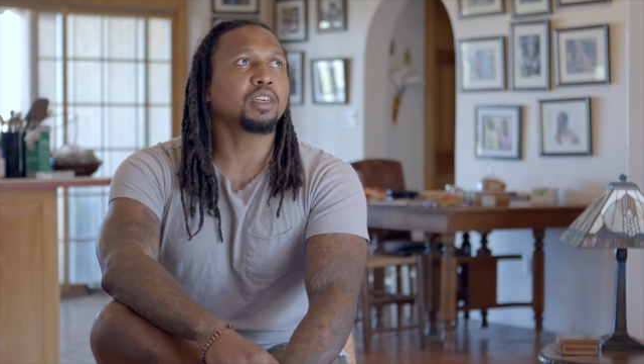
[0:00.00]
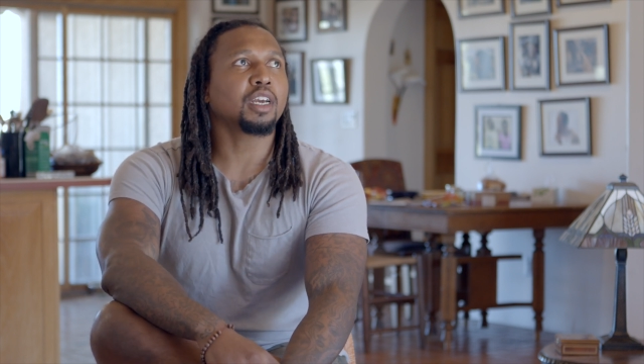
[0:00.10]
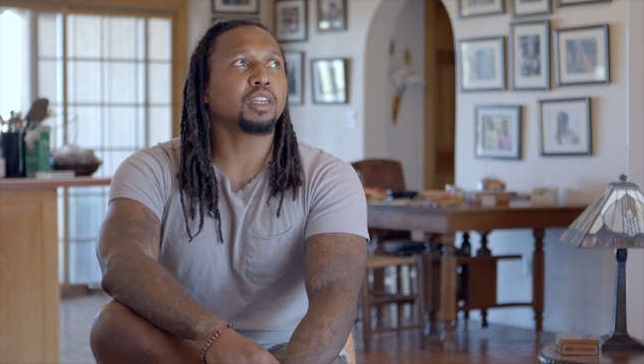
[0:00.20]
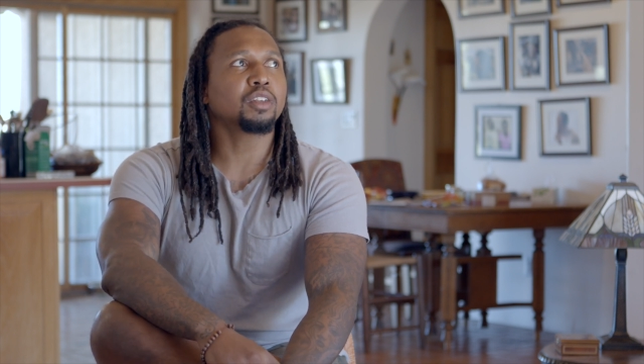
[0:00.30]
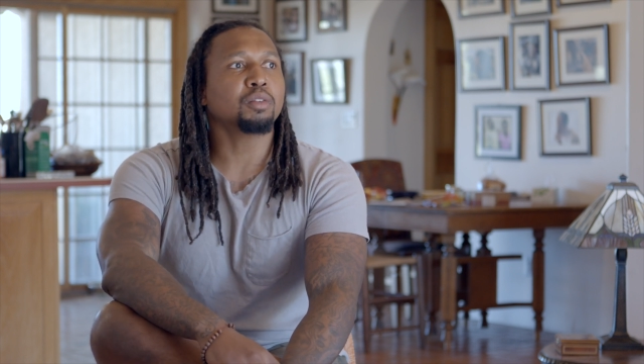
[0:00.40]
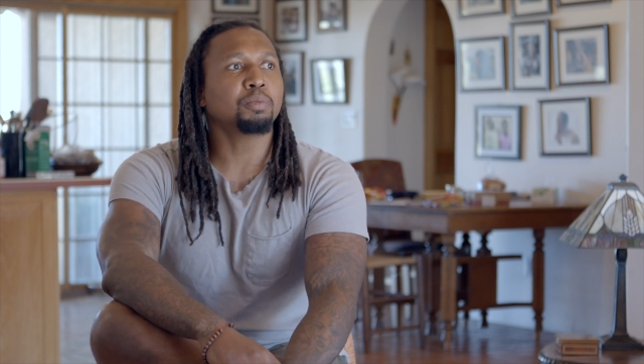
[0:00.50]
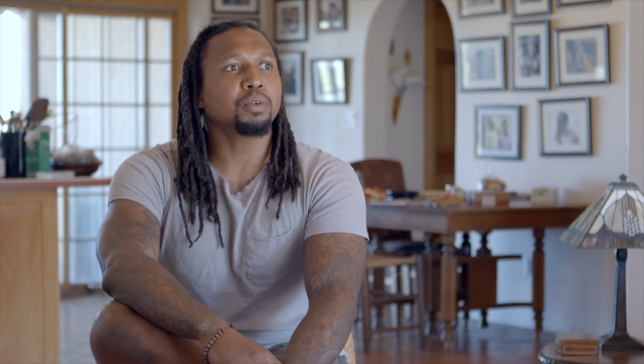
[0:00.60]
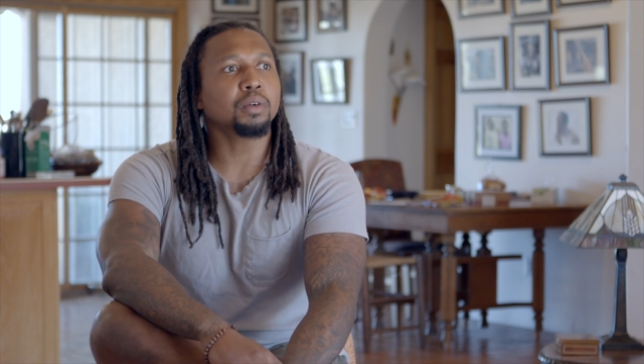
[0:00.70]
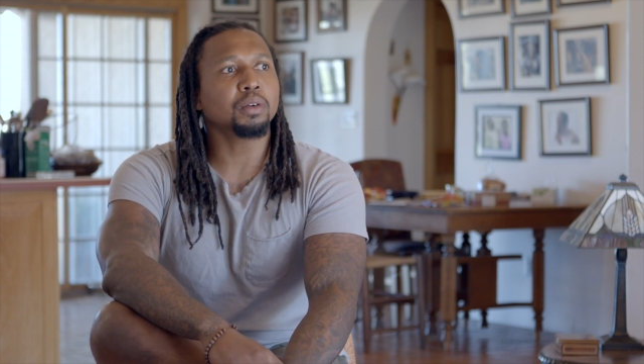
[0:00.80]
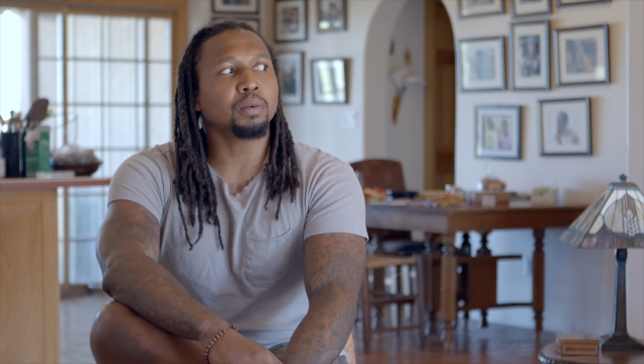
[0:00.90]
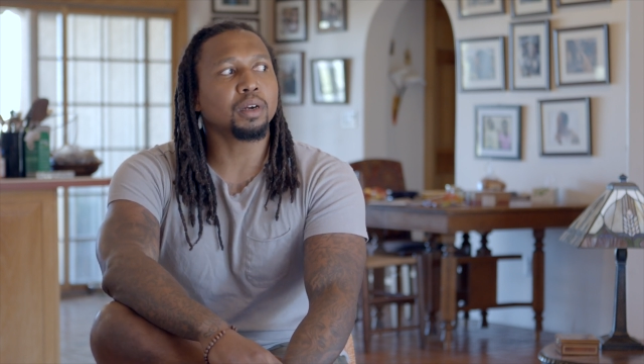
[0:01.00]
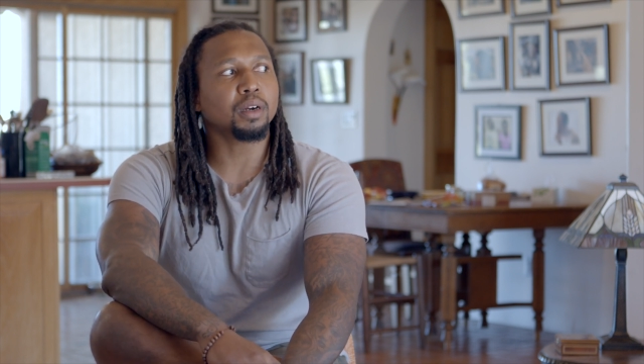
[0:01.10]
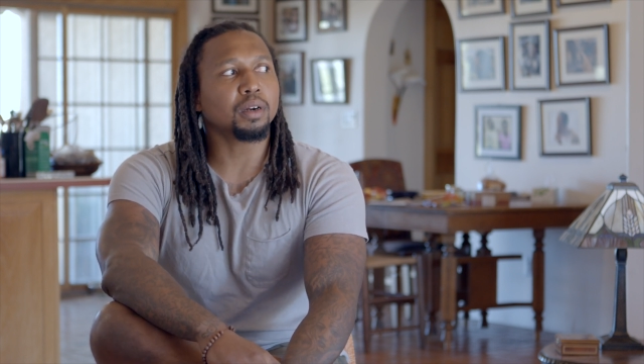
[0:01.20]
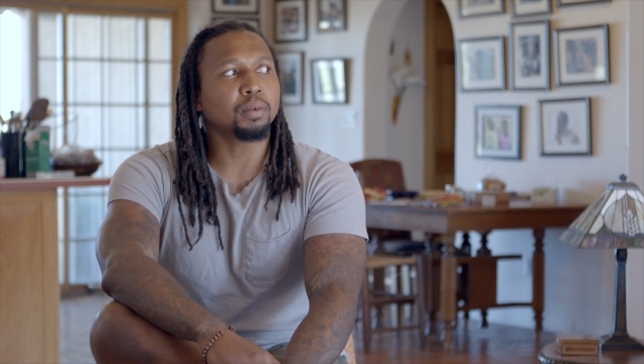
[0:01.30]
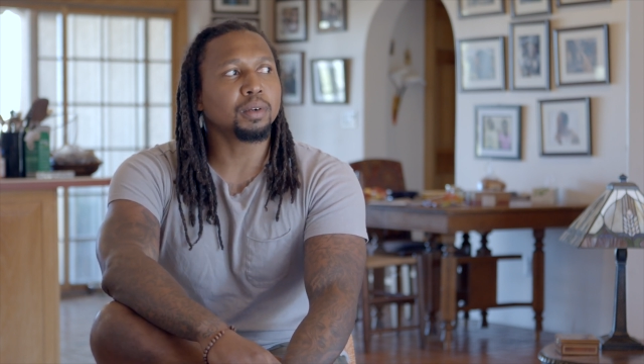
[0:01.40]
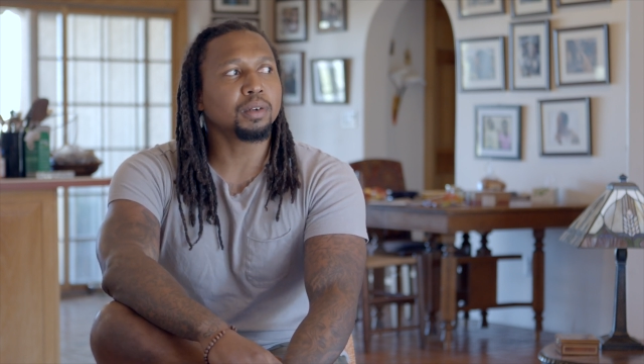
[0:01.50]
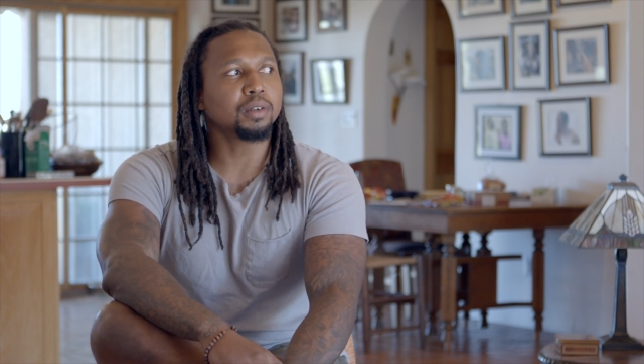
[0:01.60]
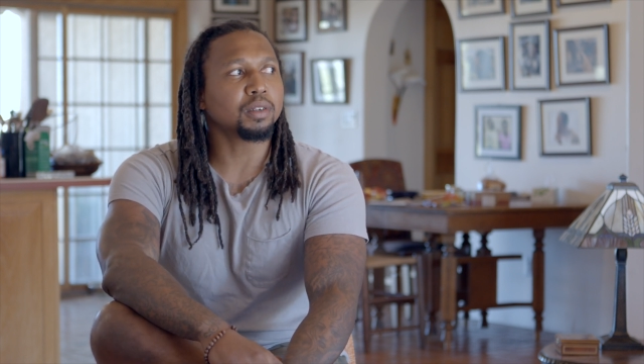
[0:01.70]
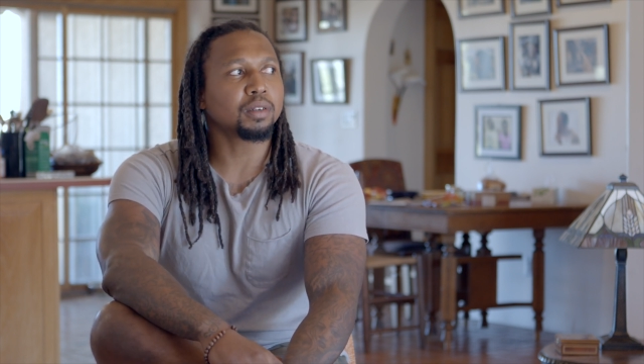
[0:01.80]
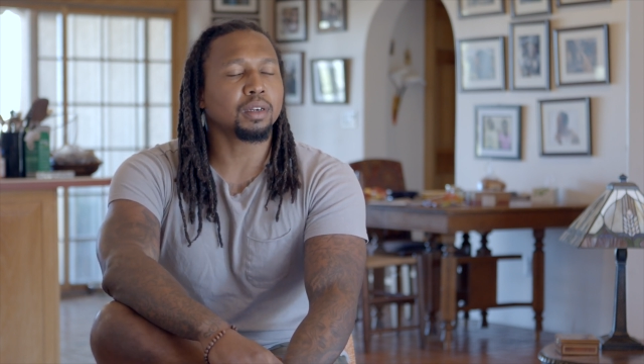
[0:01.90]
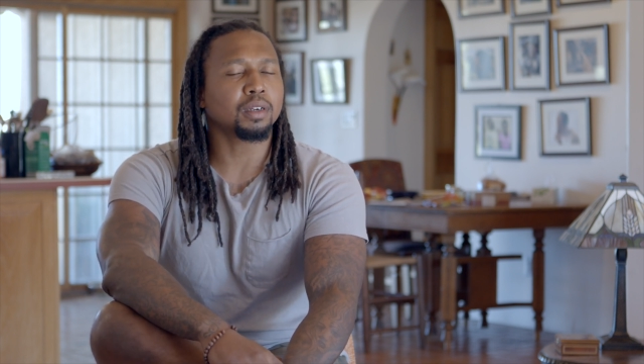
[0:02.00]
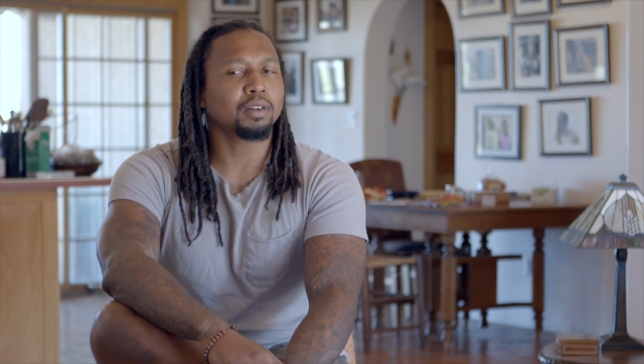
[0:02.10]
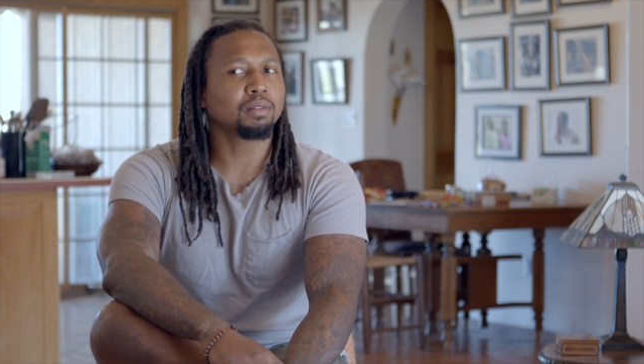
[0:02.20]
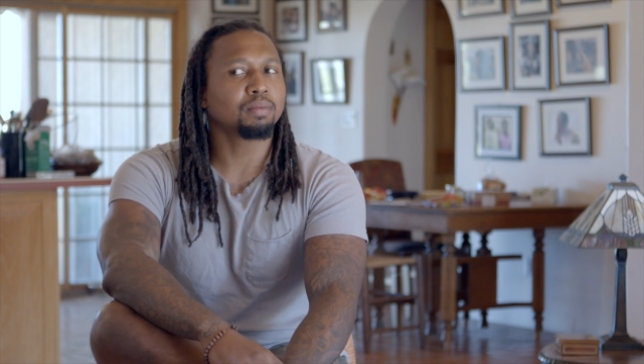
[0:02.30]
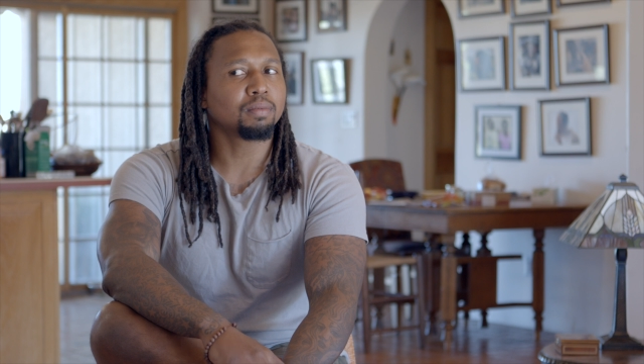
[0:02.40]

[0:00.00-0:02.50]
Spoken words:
it got to the point where we were just like,